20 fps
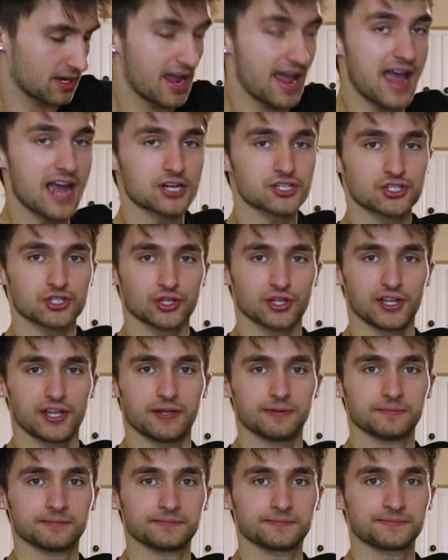
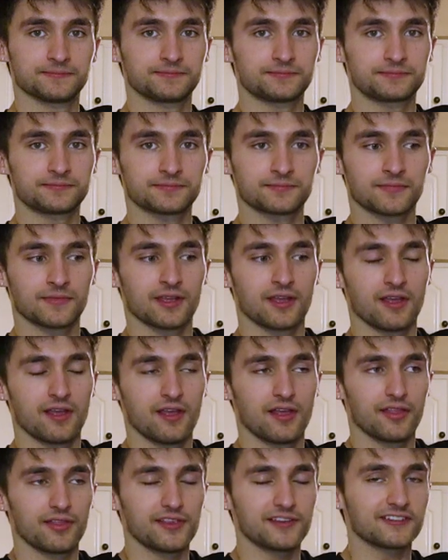Actually,
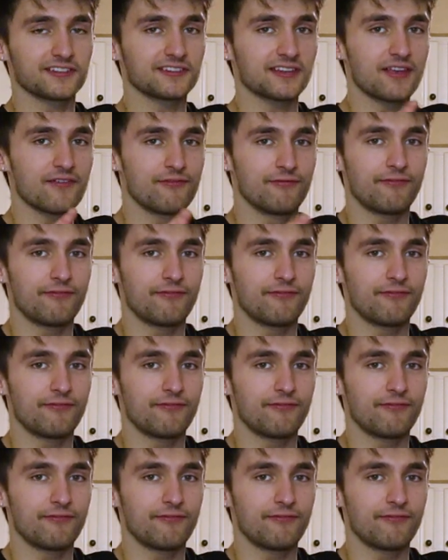this is a